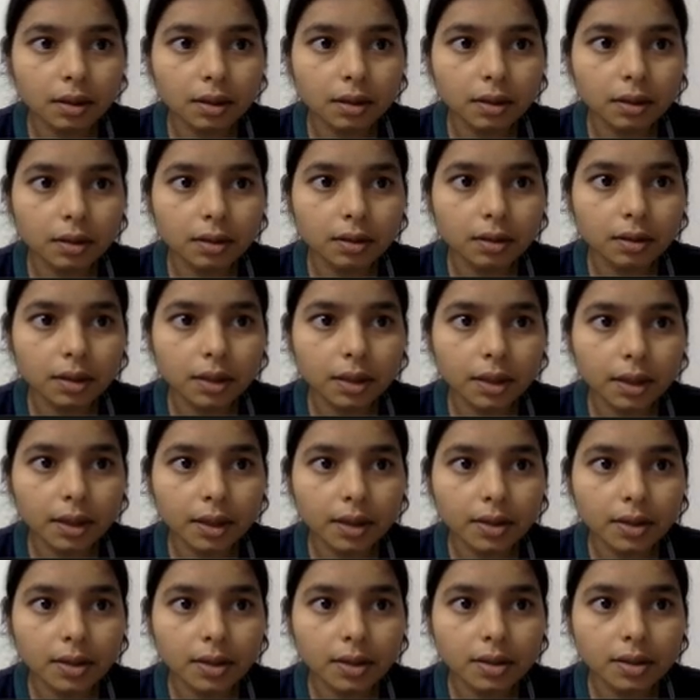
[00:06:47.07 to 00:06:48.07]
Okay, it's
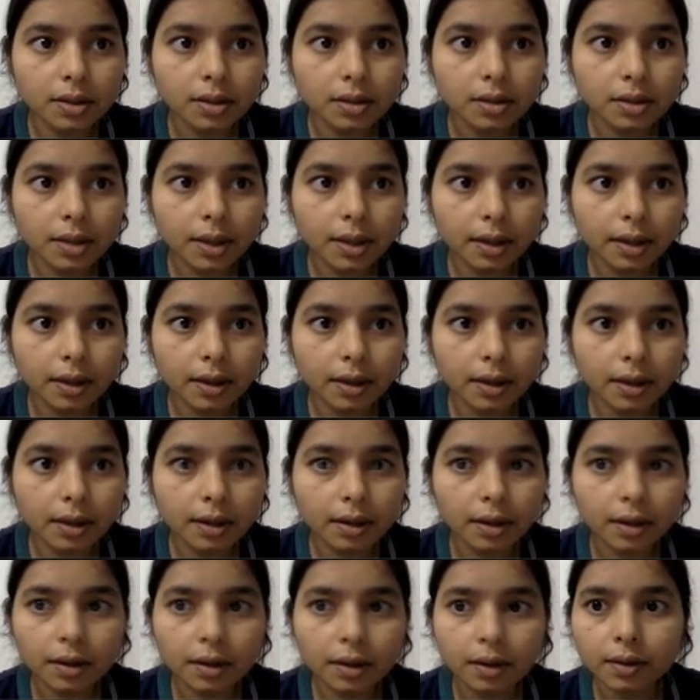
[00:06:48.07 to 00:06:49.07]
still
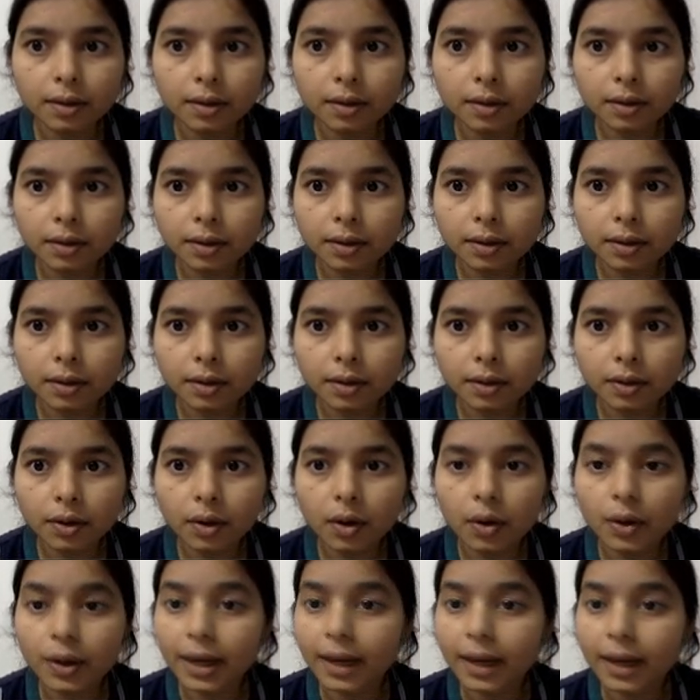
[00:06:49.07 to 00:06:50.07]
taking
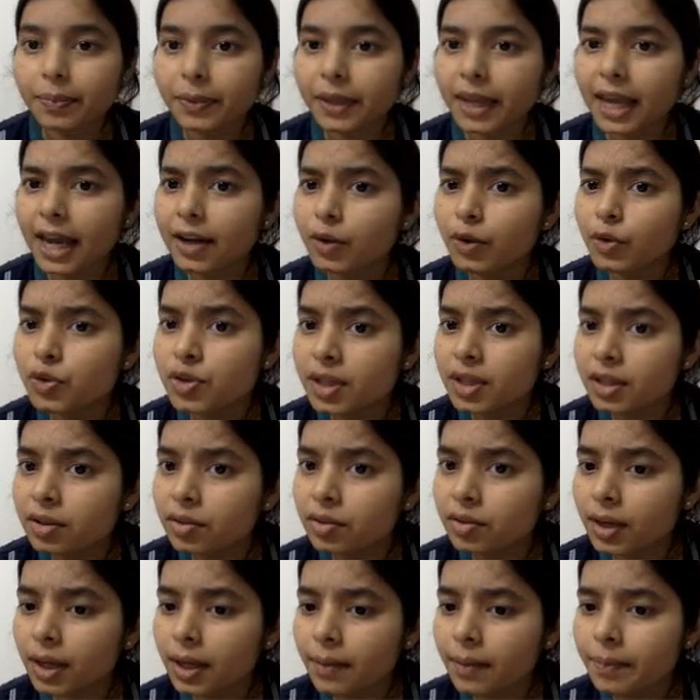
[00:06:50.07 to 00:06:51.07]
just a sec.
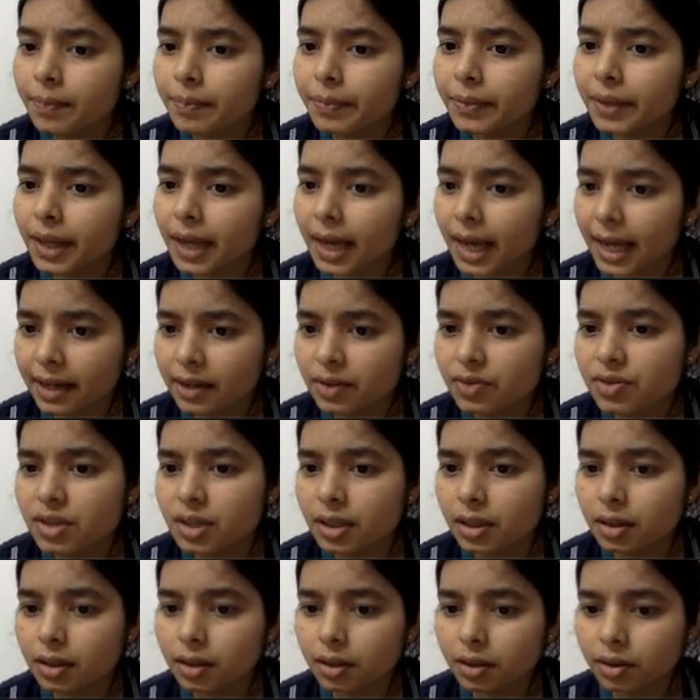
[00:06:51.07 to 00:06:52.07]
Okay,
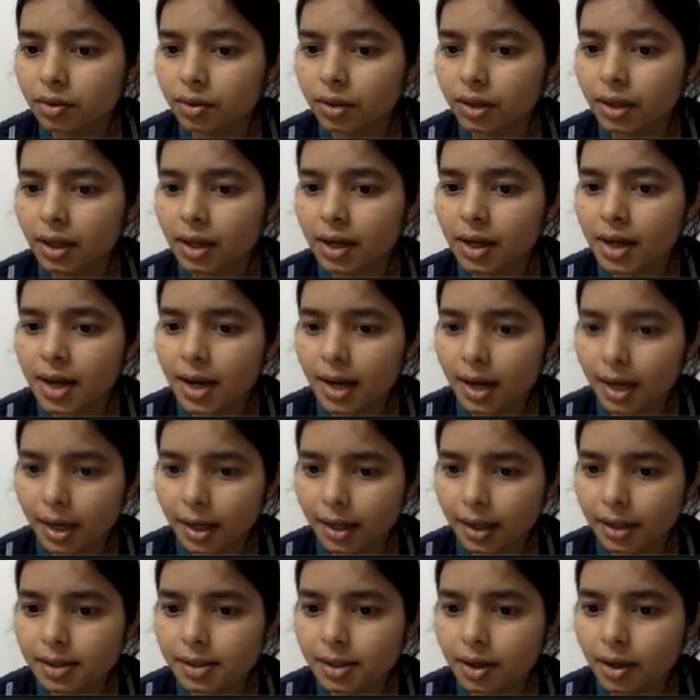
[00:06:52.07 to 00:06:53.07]
can you see 3?
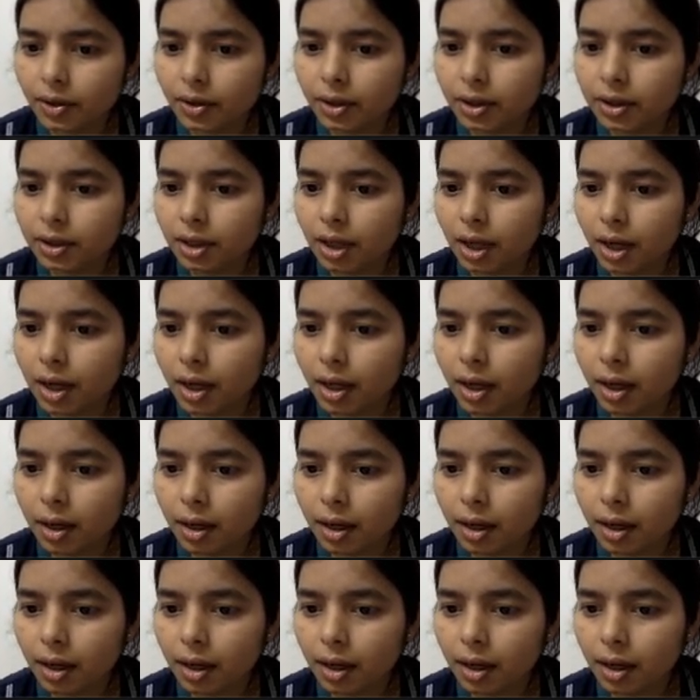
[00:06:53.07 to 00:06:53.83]
Can you see